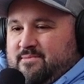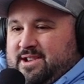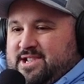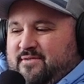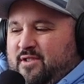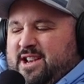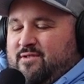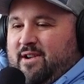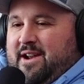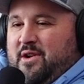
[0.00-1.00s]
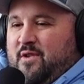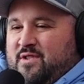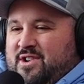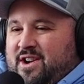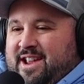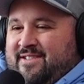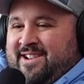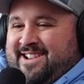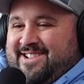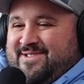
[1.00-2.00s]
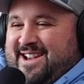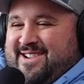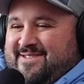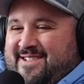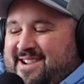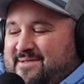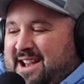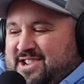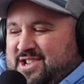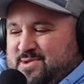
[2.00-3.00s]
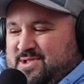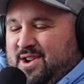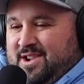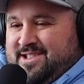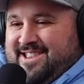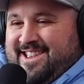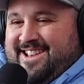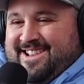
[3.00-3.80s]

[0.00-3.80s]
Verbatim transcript: Like she freaks right out over nutting, right? You look at her the wrong way, she goes nuts.